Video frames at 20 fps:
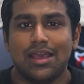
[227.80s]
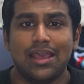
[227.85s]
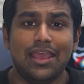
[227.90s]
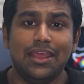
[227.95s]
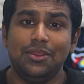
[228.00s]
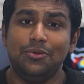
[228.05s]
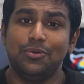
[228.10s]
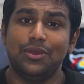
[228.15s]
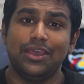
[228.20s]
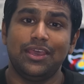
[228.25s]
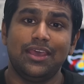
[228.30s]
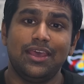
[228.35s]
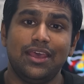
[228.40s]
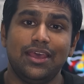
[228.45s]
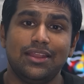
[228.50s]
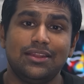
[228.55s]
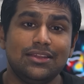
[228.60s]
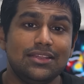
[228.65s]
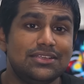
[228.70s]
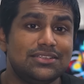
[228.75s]
Anyway,
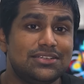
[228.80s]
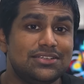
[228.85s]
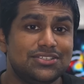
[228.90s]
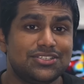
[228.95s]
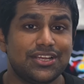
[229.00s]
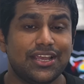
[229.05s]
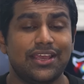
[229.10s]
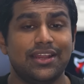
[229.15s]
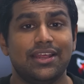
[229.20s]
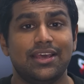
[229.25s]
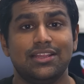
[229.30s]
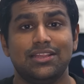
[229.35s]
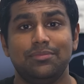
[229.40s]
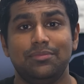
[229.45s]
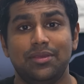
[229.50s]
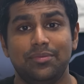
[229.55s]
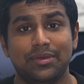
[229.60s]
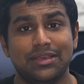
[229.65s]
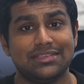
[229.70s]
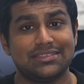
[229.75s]
at least in China, the
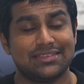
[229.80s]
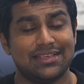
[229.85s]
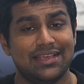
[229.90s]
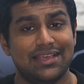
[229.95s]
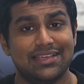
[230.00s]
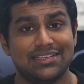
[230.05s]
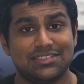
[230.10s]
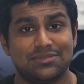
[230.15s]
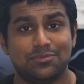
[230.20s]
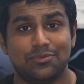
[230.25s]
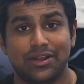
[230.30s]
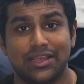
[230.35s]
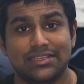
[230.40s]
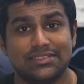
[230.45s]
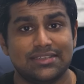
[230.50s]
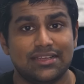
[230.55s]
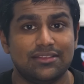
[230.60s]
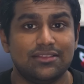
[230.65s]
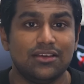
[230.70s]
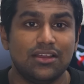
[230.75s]
Mi Mix is
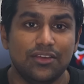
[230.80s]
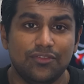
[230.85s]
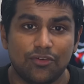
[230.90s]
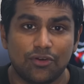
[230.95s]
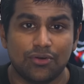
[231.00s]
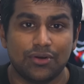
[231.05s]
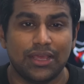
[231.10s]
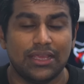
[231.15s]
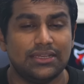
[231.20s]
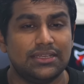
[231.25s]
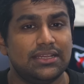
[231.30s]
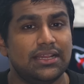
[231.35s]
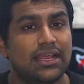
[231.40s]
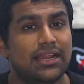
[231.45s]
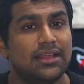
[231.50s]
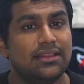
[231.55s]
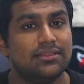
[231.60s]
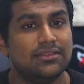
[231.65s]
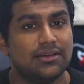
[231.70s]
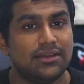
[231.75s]
priced at 34.99
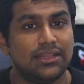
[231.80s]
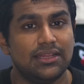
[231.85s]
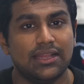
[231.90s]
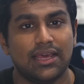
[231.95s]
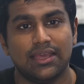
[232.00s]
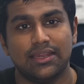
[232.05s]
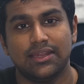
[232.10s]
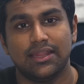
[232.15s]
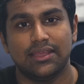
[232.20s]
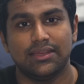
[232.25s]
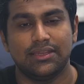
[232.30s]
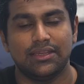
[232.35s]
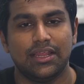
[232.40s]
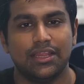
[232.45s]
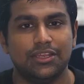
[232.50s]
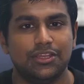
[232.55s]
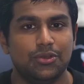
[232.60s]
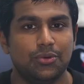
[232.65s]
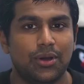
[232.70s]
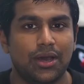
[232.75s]
and
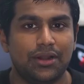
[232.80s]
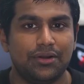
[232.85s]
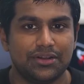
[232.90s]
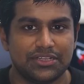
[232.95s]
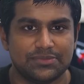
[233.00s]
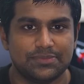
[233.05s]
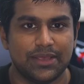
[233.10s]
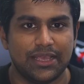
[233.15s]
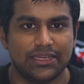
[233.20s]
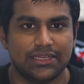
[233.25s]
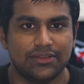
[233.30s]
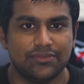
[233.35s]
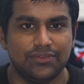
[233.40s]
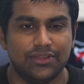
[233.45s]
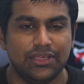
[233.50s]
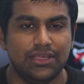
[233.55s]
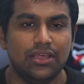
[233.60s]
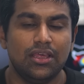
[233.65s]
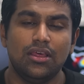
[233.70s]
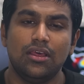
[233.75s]
39.99 yuan
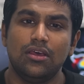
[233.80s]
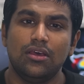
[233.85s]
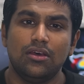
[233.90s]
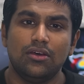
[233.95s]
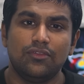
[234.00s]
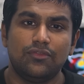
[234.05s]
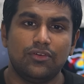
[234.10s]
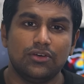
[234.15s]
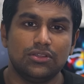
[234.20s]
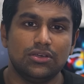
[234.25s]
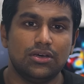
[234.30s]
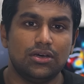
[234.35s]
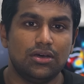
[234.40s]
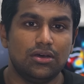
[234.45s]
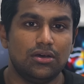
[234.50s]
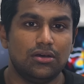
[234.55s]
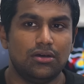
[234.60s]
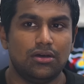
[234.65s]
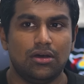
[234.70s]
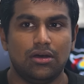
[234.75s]
respectively for the
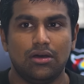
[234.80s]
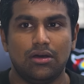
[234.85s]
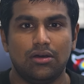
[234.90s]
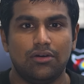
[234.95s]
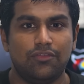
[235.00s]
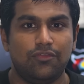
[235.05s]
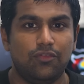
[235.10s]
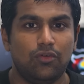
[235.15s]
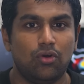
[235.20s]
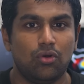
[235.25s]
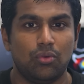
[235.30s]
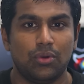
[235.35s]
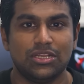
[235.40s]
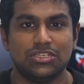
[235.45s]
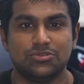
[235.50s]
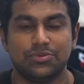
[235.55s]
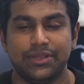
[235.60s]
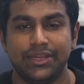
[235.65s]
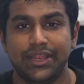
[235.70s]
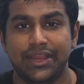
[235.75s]
uh, 4,
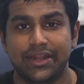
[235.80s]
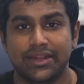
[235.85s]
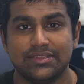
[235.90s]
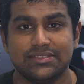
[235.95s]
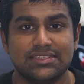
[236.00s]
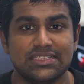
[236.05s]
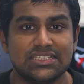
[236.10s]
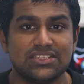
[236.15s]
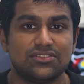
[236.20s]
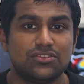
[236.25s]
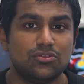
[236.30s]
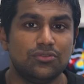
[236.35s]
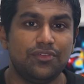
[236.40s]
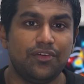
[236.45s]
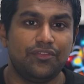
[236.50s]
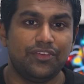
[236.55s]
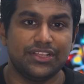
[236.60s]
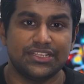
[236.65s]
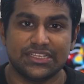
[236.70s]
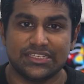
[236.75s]
128 and 6,
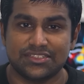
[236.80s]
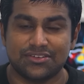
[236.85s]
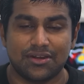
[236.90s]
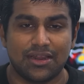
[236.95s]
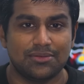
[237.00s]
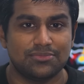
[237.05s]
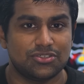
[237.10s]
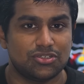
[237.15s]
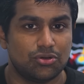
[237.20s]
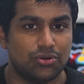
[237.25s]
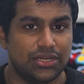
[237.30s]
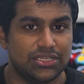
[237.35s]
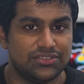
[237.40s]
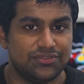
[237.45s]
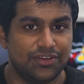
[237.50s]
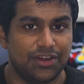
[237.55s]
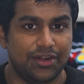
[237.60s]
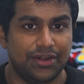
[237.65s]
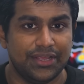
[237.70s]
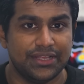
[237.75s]
256 RAM storage
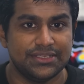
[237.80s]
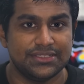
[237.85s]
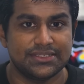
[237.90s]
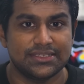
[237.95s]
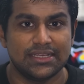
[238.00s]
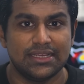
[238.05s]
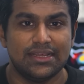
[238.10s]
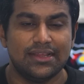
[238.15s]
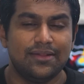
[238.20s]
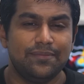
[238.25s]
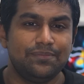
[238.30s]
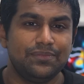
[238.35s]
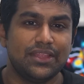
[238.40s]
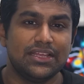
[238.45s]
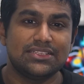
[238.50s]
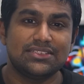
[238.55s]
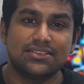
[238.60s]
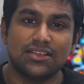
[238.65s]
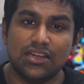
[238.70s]
variants. That's